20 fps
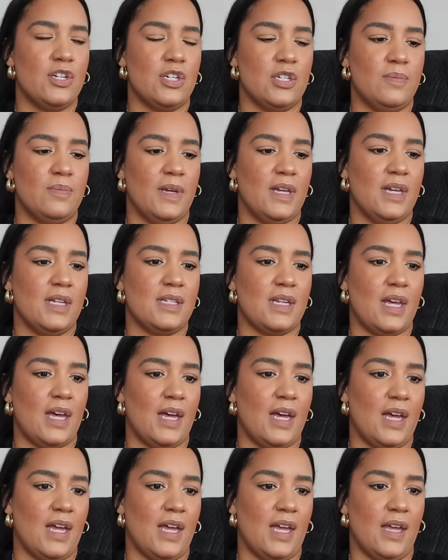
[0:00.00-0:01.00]
just because
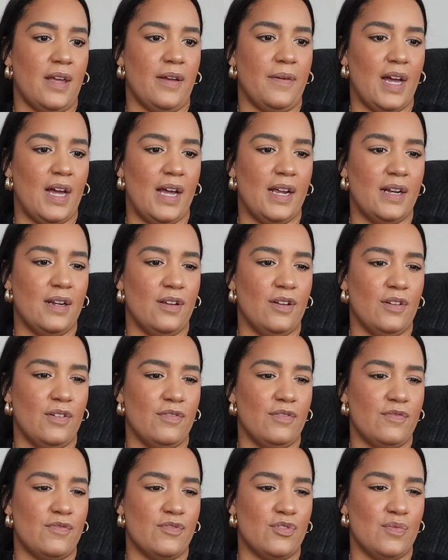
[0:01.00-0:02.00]
I kind
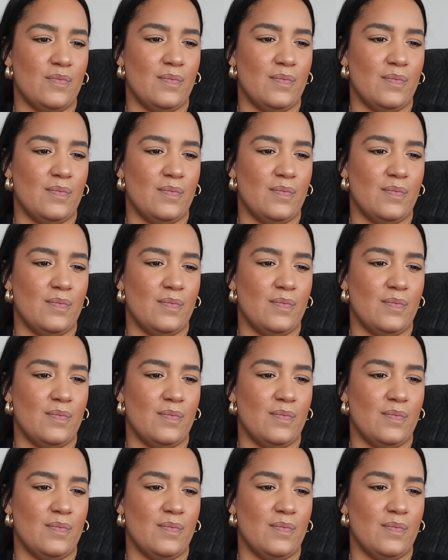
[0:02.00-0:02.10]
of